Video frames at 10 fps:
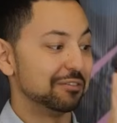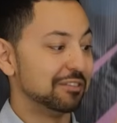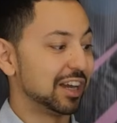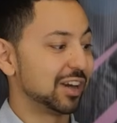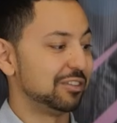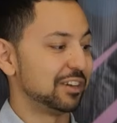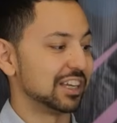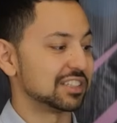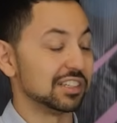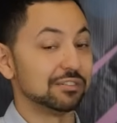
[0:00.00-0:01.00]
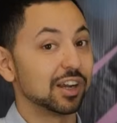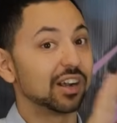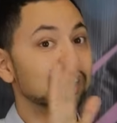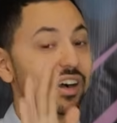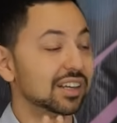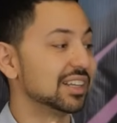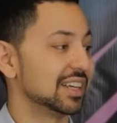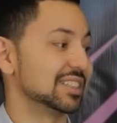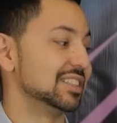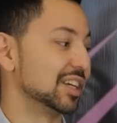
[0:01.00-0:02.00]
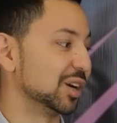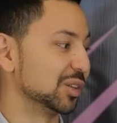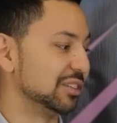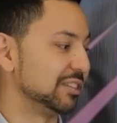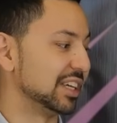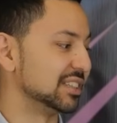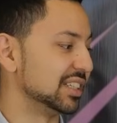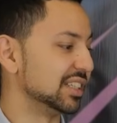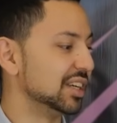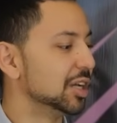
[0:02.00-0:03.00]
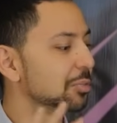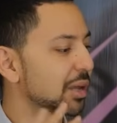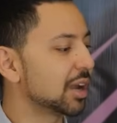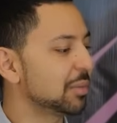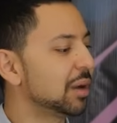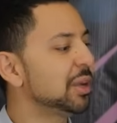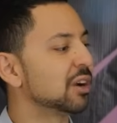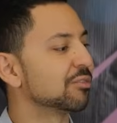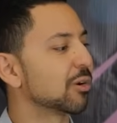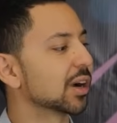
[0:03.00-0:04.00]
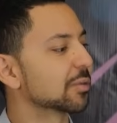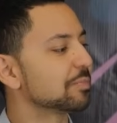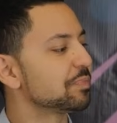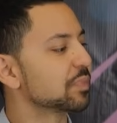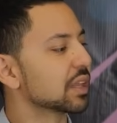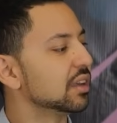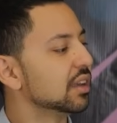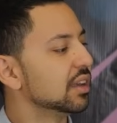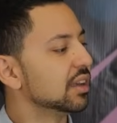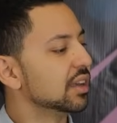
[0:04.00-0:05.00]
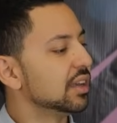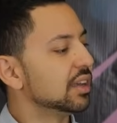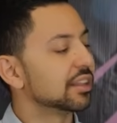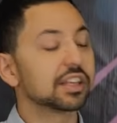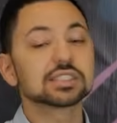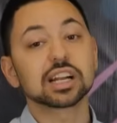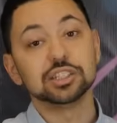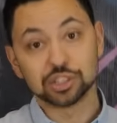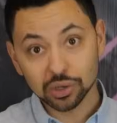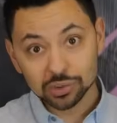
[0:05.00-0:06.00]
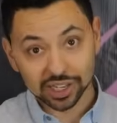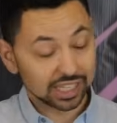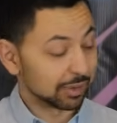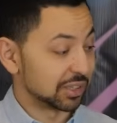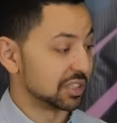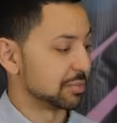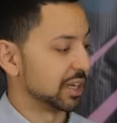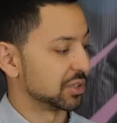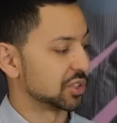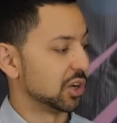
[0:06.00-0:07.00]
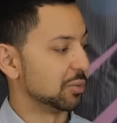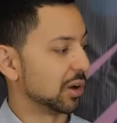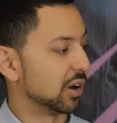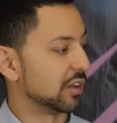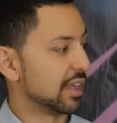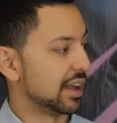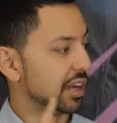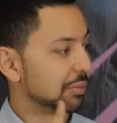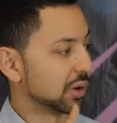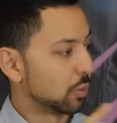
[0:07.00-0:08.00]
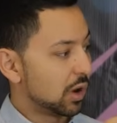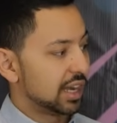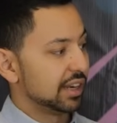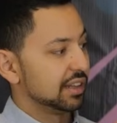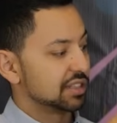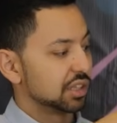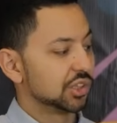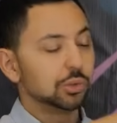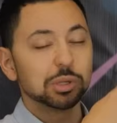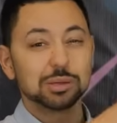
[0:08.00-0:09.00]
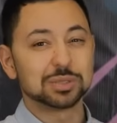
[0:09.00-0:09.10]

Very fancy, very unnecessarily fancy, but I'm here for it. Things that I don't like about this microscope are that, number one, this aluminum